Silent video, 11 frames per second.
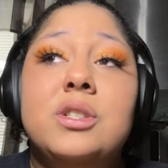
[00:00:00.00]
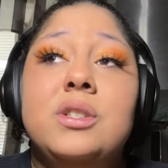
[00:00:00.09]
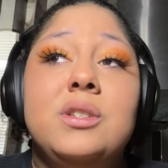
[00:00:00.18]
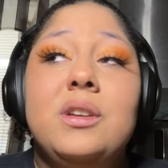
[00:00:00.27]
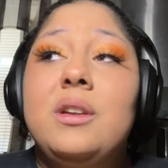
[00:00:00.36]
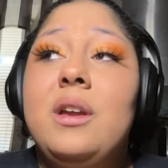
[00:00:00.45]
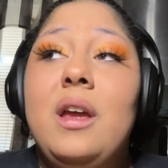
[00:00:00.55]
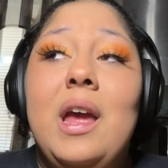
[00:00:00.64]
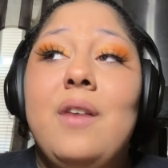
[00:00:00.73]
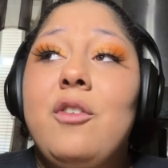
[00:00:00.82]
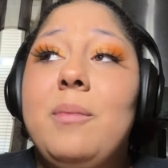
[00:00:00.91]
just
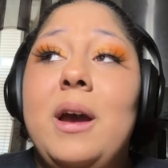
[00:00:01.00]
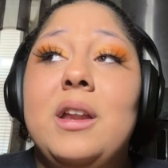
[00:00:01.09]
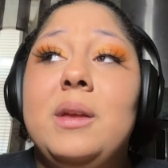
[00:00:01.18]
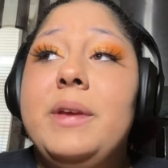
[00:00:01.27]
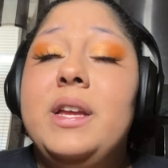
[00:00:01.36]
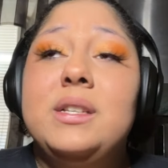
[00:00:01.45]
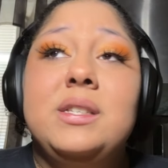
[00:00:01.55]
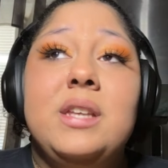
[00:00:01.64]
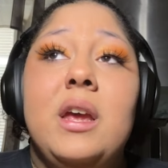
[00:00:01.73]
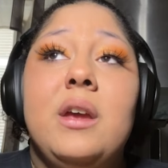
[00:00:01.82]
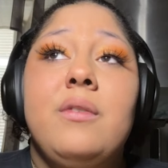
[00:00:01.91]
everybody being
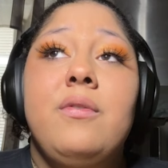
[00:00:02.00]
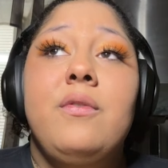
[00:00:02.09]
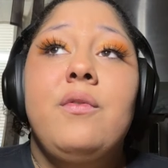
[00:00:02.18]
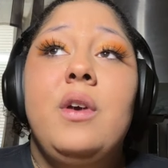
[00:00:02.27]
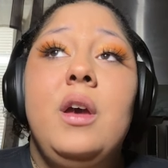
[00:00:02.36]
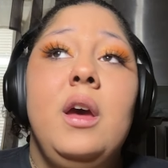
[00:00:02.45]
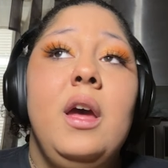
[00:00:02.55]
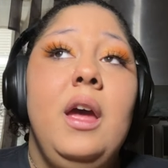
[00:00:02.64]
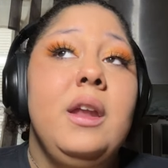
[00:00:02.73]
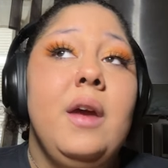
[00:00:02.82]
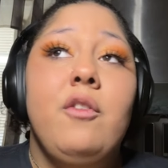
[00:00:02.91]
safe
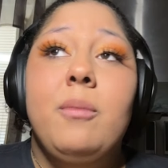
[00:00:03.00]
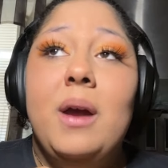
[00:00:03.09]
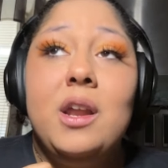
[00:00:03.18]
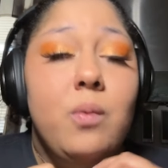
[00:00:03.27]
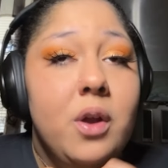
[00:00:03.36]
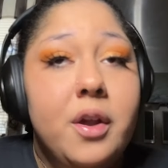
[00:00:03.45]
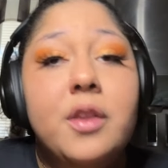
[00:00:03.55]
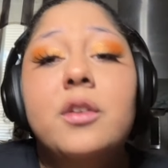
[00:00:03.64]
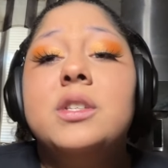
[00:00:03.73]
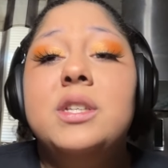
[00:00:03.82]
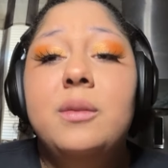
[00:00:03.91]
and everybody
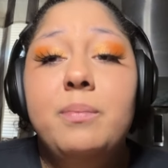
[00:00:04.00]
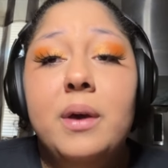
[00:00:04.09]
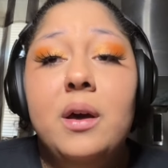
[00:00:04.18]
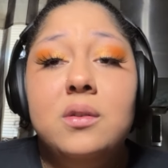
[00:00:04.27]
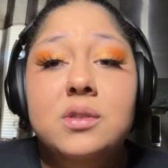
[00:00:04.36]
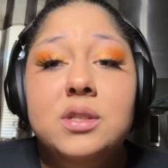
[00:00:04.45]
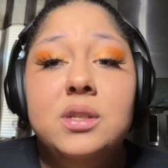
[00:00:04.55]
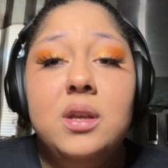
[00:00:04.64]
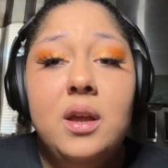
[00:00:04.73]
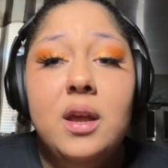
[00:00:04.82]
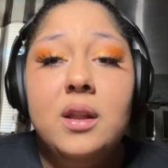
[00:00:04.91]
wearing their
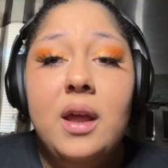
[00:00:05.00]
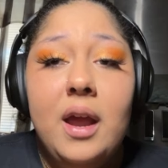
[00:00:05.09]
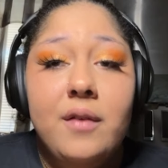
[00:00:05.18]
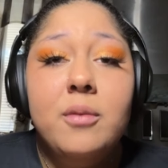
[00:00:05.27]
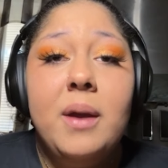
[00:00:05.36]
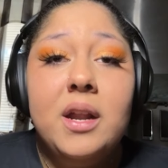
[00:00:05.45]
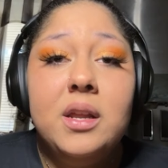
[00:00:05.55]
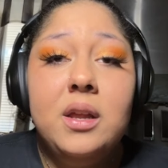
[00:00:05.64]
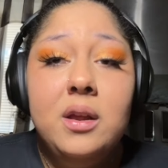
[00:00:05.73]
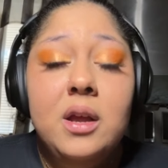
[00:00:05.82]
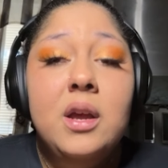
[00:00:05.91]
seatbelts and
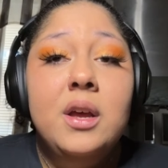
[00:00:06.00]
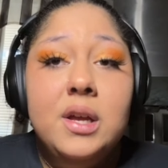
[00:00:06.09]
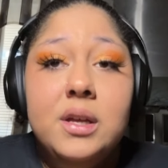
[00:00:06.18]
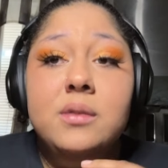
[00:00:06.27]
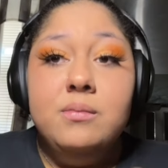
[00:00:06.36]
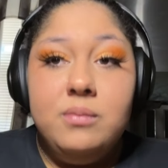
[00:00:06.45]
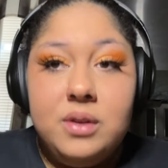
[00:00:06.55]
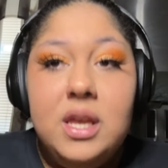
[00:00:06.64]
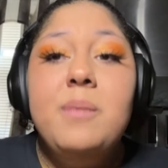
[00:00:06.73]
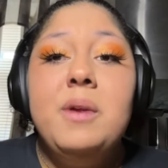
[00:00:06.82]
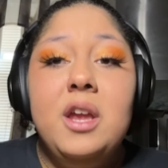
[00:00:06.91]
everybody
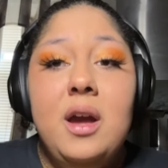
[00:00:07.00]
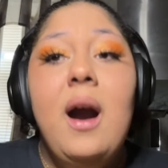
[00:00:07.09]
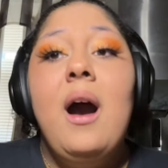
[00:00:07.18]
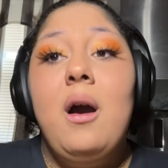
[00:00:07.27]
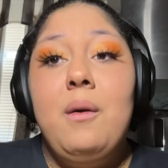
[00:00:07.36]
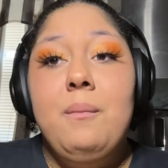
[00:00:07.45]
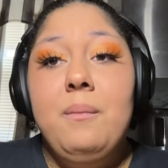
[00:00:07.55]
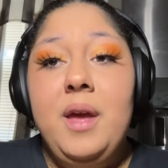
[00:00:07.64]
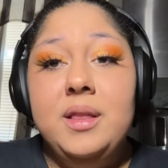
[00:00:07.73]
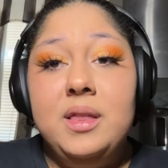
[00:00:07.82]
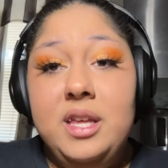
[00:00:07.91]
keeping
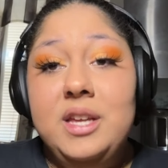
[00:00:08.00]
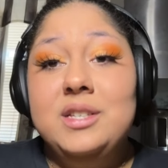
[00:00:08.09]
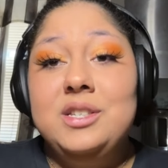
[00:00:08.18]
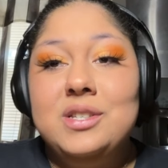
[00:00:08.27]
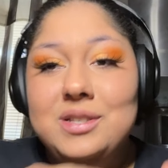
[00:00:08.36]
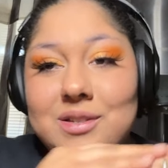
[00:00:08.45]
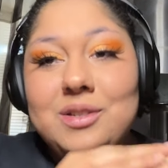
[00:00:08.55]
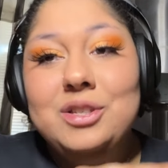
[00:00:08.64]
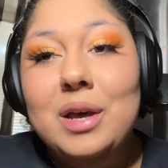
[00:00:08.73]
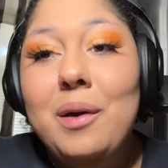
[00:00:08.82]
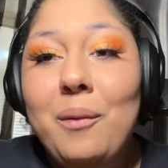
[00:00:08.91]
calm at least
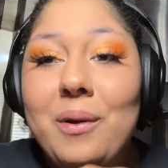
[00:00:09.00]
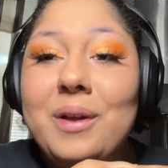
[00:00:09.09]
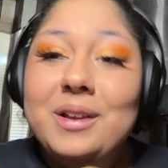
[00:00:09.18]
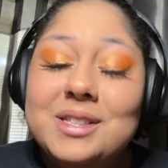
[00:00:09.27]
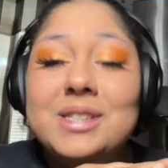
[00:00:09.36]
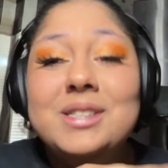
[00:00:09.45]
to